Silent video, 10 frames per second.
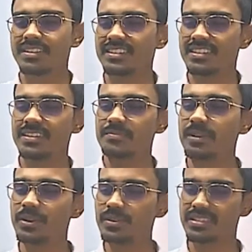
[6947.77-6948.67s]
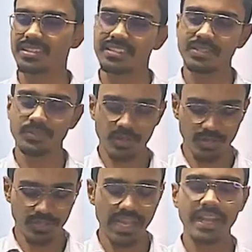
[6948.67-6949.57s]
Because you don't know the
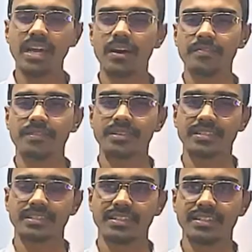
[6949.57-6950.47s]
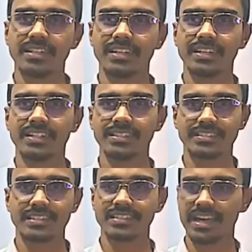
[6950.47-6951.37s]
idea of stress
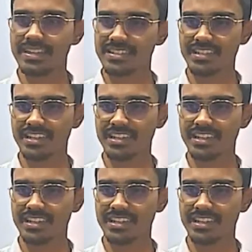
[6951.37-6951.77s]
and strain,